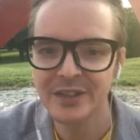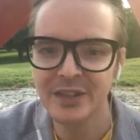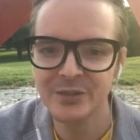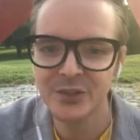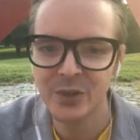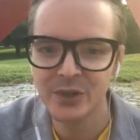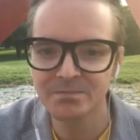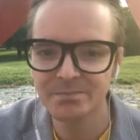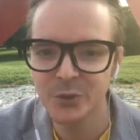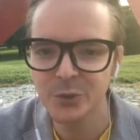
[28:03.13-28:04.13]
gives you a
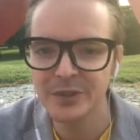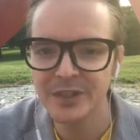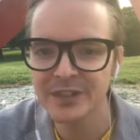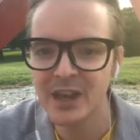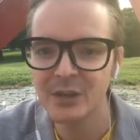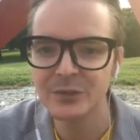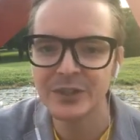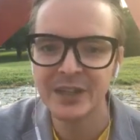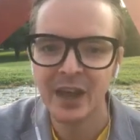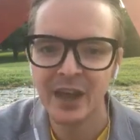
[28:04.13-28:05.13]
good discount
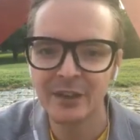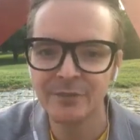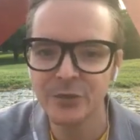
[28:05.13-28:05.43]
for